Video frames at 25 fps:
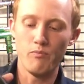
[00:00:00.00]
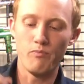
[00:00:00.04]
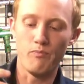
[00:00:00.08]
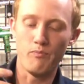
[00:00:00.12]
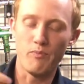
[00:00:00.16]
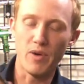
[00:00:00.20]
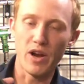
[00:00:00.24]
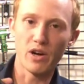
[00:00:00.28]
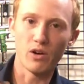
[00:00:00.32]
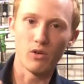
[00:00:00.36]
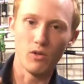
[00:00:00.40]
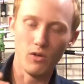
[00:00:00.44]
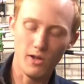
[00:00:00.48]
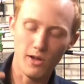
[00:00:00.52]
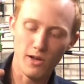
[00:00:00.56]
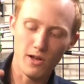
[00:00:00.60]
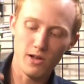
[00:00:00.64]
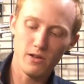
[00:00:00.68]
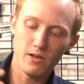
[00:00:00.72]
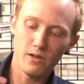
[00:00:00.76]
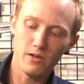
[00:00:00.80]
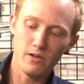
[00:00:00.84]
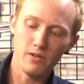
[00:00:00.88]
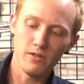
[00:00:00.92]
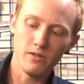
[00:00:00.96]
Barrel
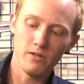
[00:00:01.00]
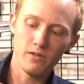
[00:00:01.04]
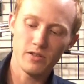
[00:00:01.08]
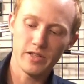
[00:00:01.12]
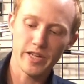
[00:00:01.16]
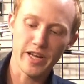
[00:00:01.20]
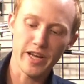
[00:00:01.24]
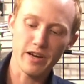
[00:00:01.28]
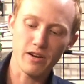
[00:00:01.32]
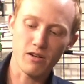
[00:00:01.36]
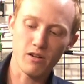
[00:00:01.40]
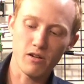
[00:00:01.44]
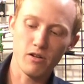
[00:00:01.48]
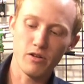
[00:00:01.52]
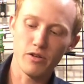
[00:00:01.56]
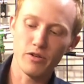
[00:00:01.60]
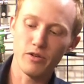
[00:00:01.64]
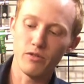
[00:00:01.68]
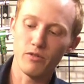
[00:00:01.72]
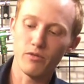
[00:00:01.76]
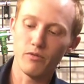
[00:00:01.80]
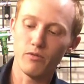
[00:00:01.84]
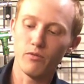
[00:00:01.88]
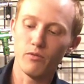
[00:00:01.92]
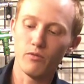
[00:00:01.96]
on, tank
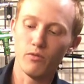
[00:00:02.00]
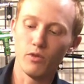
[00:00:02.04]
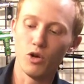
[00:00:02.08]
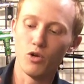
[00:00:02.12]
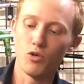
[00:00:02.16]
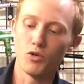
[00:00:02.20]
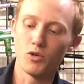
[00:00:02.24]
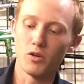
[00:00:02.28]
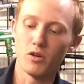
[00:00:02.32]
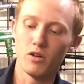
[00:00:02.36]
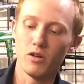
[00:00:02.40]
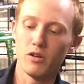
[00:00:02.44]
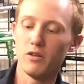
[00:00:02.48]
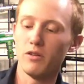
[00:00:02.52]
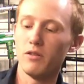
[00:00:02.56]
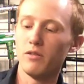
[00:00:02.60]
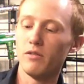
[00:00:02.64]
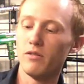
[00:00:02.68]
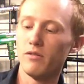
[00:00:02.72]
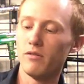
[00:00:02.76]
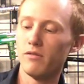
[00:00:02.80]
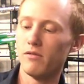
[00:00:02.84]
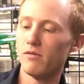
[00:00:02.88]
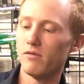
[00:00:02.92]
on, loader on.